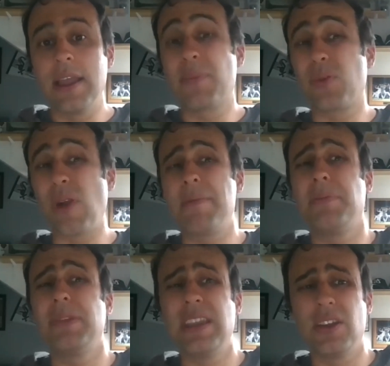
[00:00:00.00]

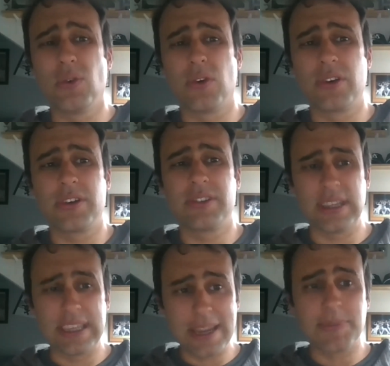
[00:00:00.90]
probably in order to
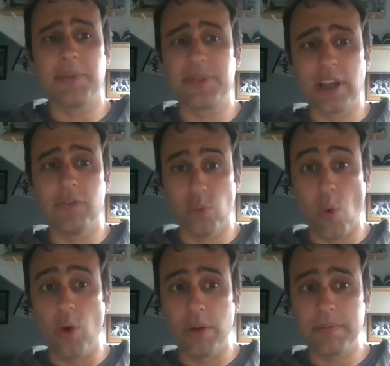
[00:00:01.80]
keep themselves
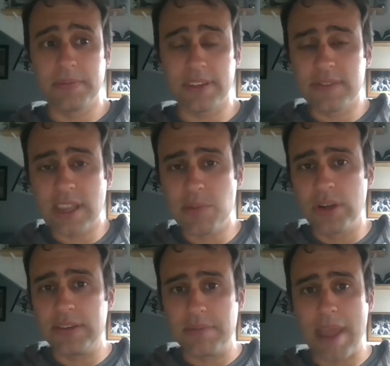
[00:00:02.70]
warm, the same
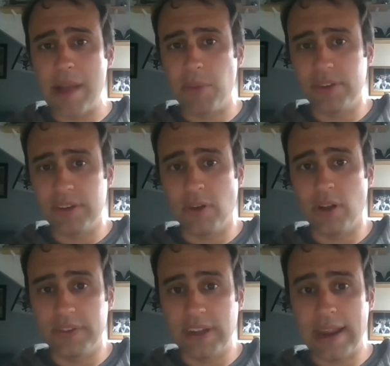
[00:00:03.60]
reason mammals
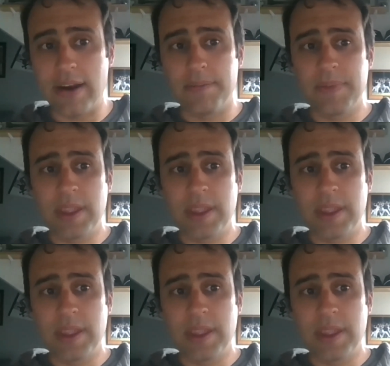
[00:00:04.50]
evolved hair.